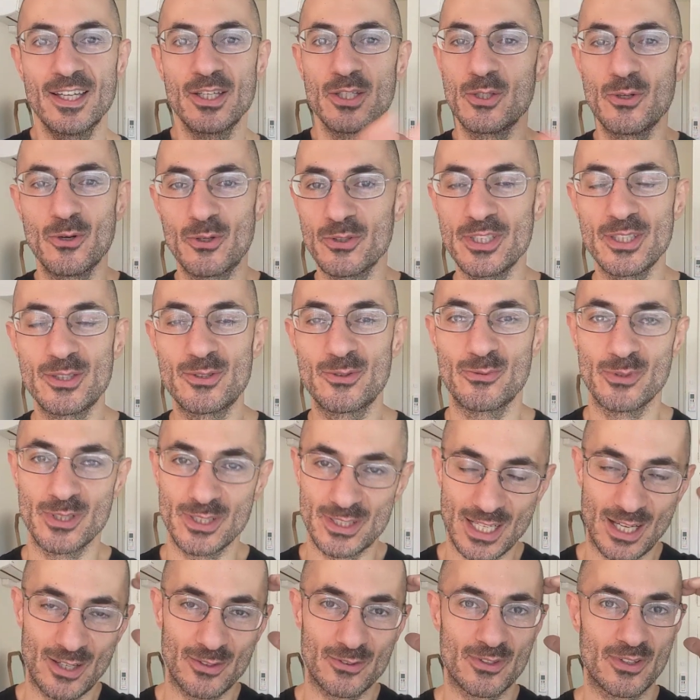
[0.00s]
You don't need to
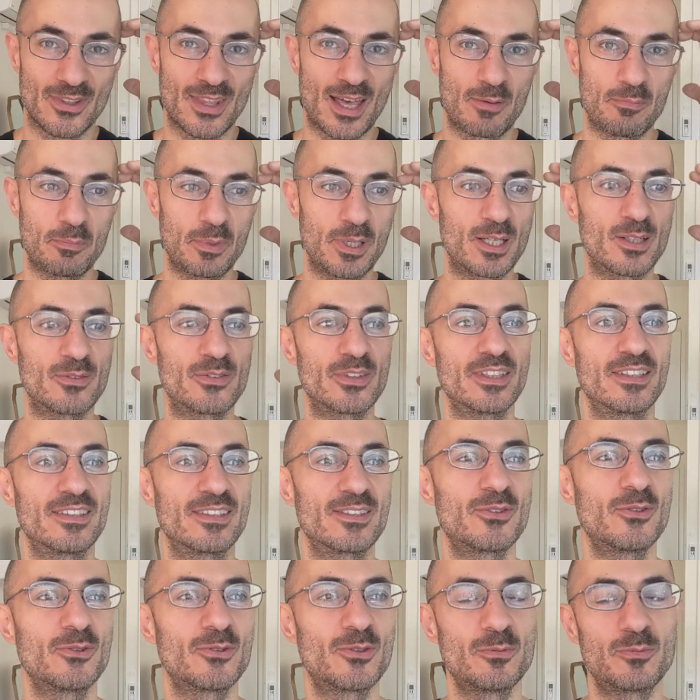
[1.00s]
reach out to that big of a
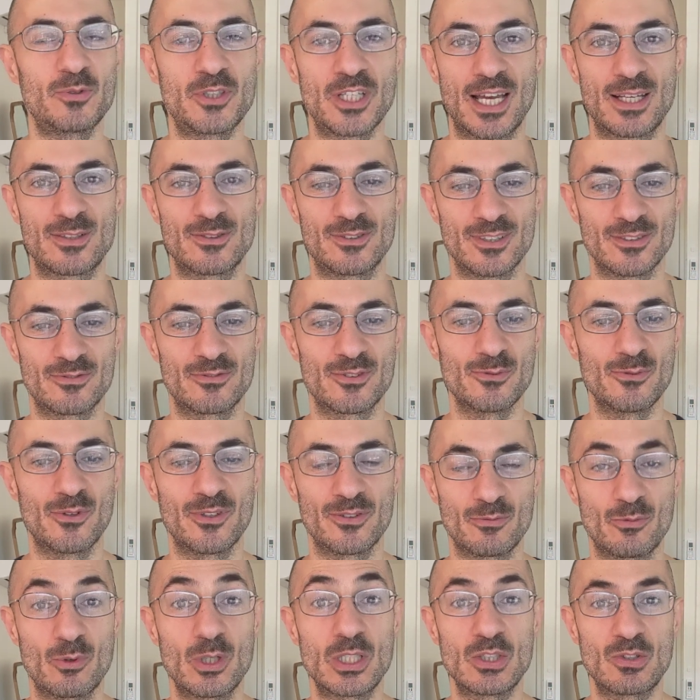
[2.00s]
YouTube channel
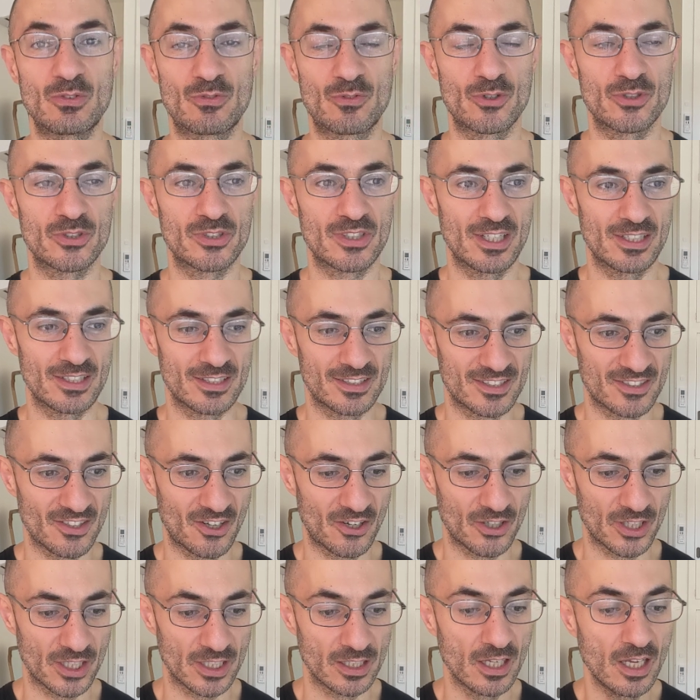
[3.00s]
when you're first getting
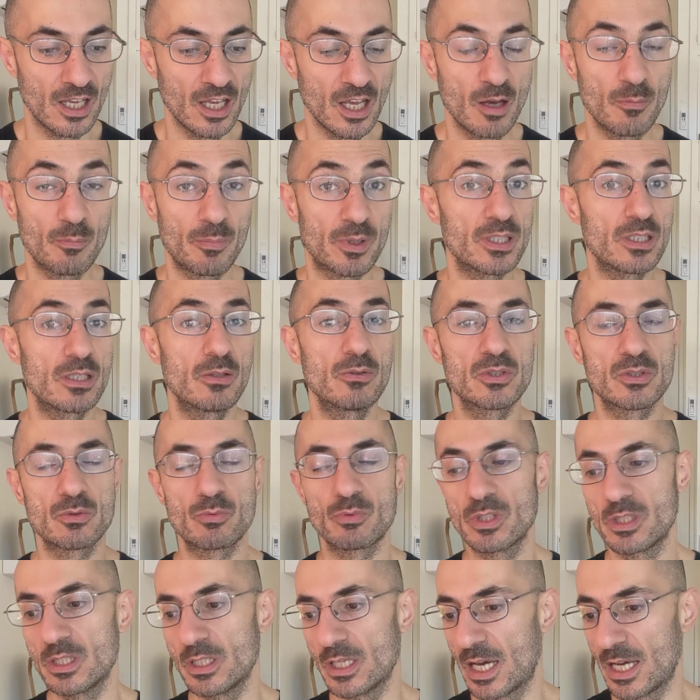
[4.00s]
started. But he was
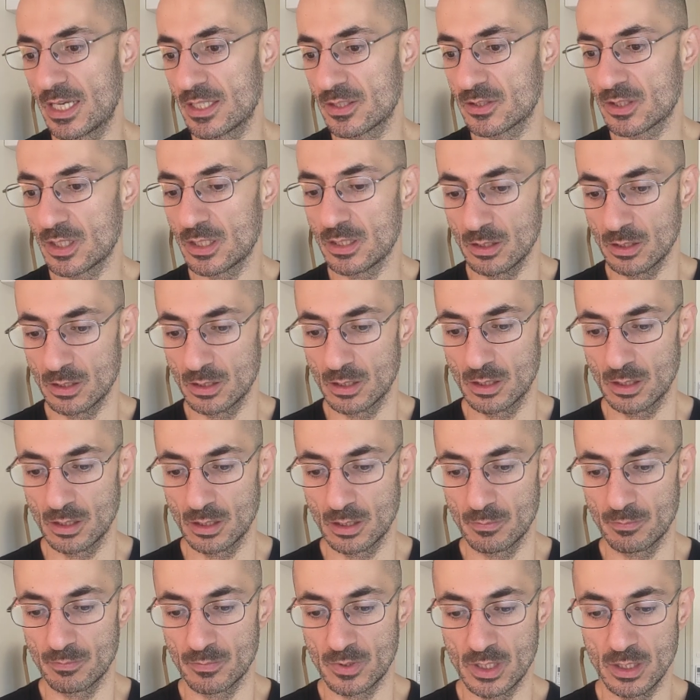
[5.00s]
really nice,
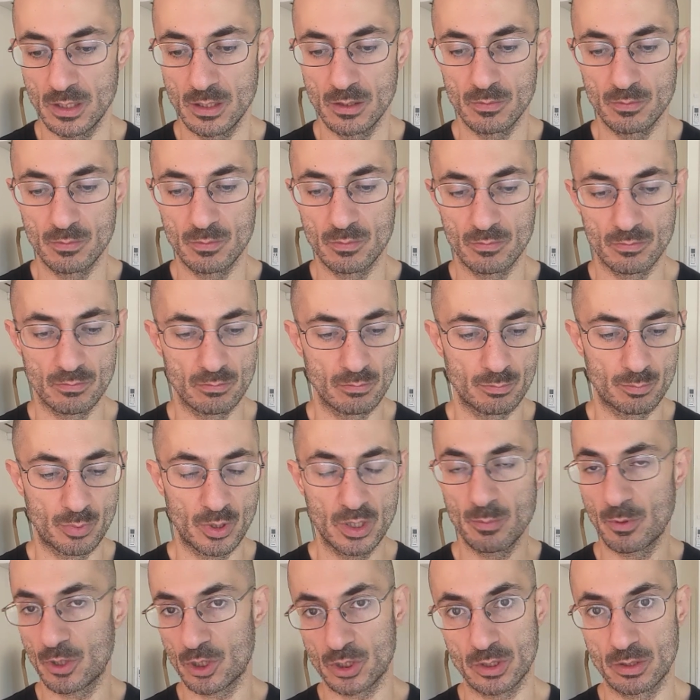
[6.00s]
and he
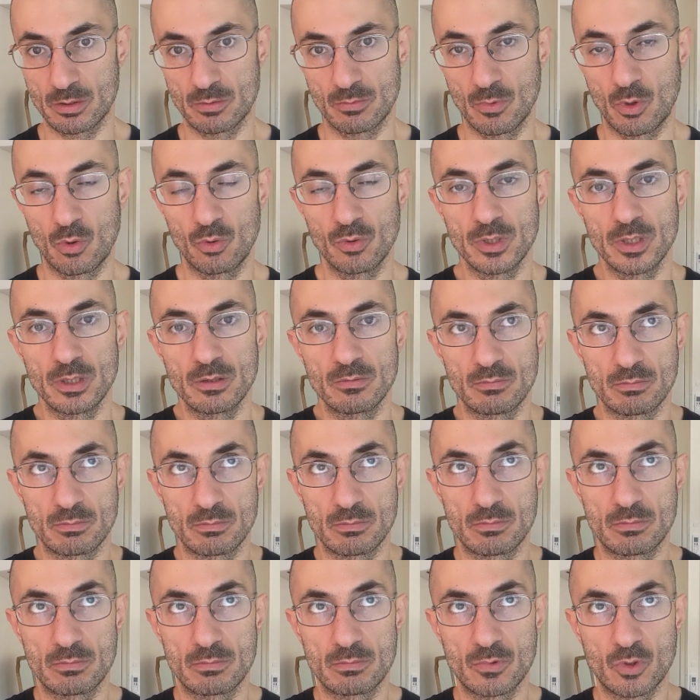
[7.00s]
pretty much only
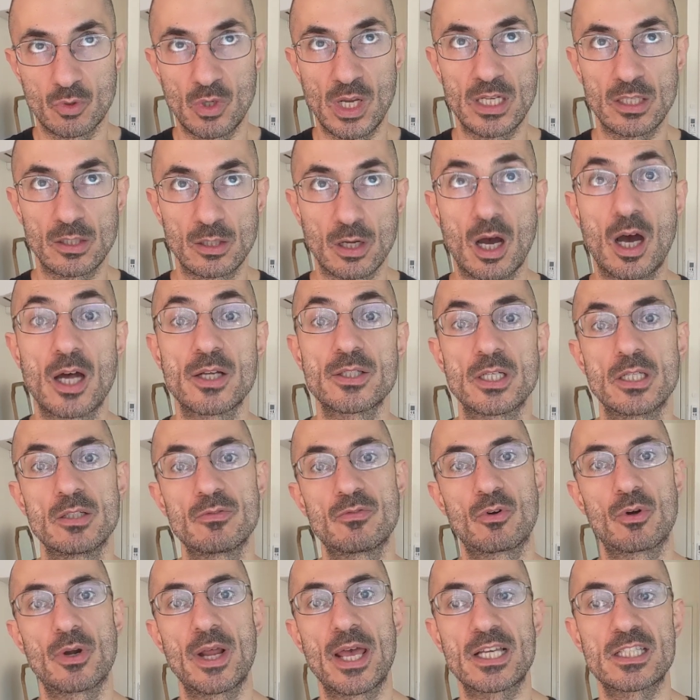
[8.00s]
created
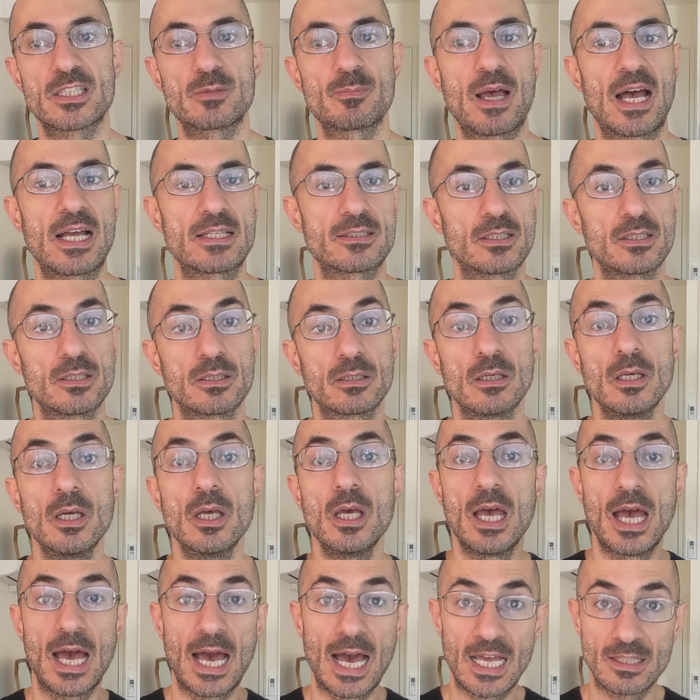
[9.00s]
content for expats, and he
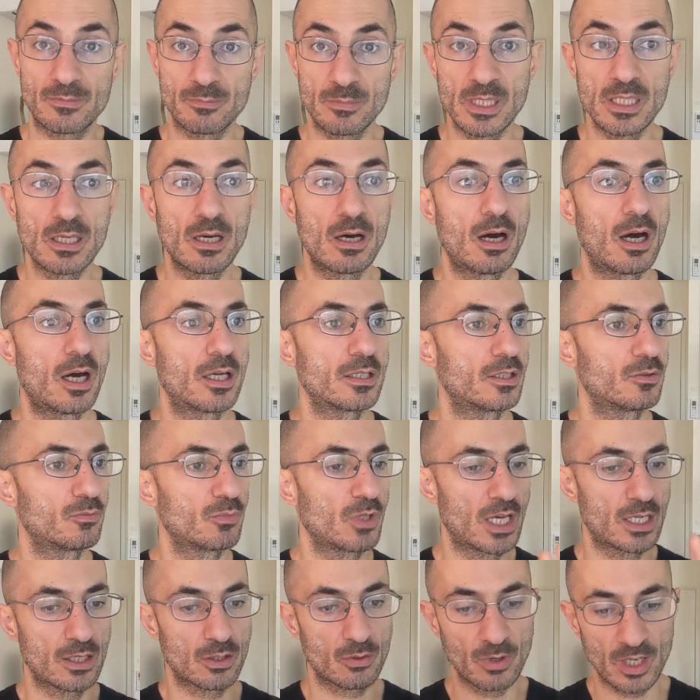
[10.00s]
had me on, and
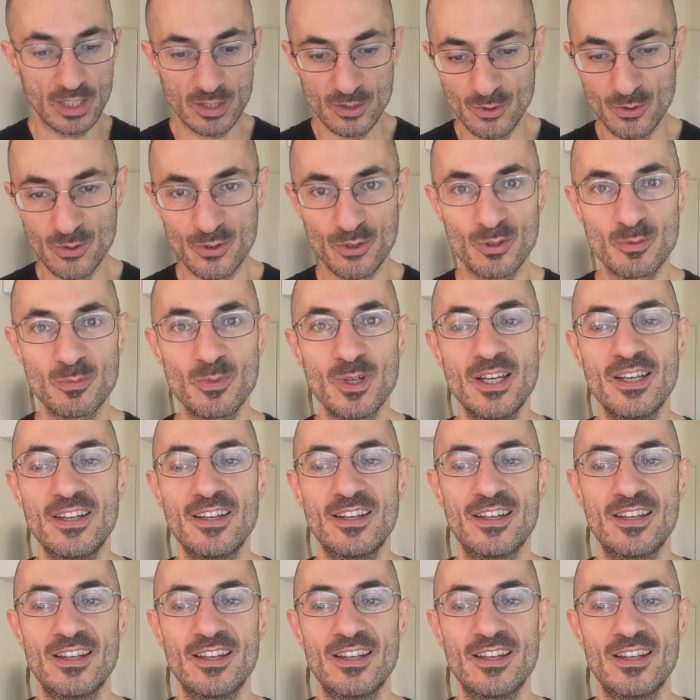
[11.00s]
we had a great YouTube